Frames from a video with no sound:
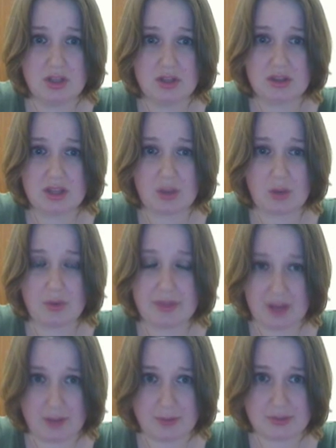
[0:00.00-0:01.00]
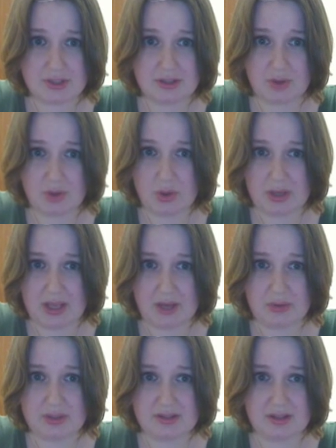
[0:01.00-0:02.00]
I want the option of going
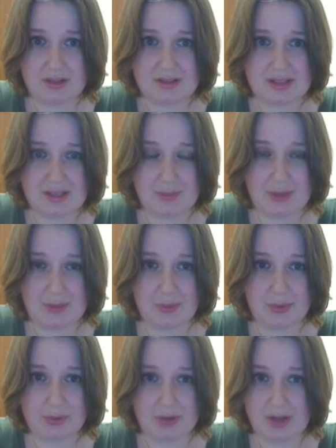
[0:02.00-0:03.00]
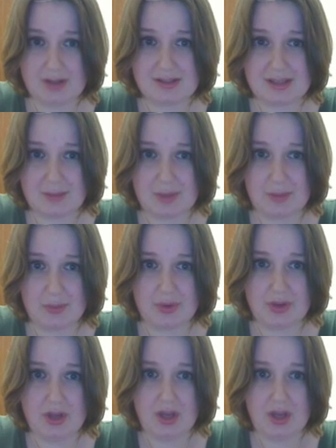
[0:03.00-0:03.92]
out and seeing people or not seeing people.